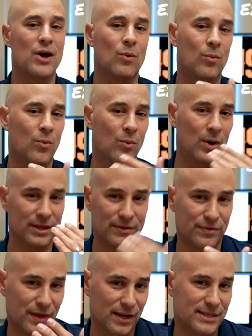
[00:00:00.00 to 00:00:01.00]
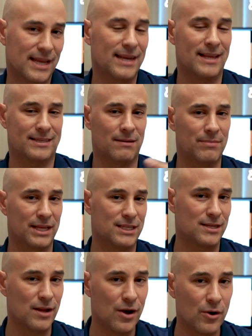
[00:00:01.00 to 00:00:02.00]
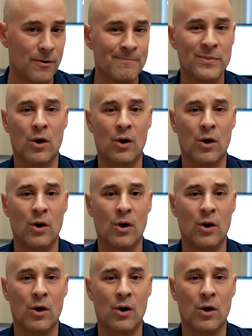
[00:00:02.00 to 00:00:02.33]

what things I need somebody to know,